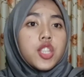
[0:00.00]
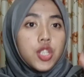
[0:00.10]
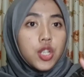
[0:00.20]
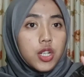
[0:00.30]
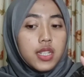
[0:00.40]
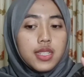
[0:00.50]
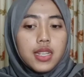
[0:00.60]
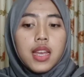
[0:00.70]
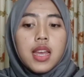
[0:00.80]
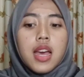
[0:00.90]
Third,
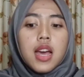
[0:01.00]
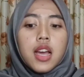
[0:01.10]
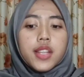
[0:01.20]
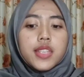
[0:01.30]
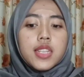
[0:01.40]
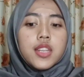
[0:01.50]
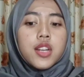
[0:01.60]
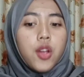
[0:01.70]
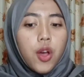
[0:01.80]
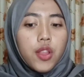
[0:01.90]
consider
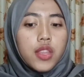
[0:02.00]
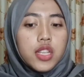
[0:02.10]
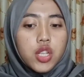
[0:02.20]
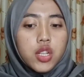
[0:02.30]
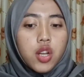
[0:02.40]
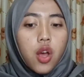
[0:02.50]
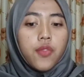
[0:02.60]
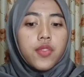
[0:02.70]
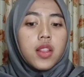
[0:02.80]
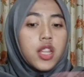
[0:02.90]
the condition
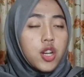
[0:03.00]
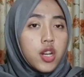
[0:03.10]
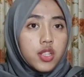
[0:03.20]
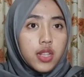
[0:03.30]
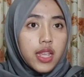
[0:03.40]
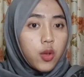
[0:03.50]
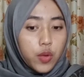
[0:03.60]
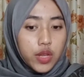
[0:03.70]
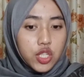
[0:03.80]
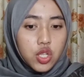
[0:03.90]
of the learner's
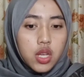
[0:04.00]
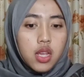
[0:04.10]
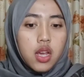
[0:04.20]
language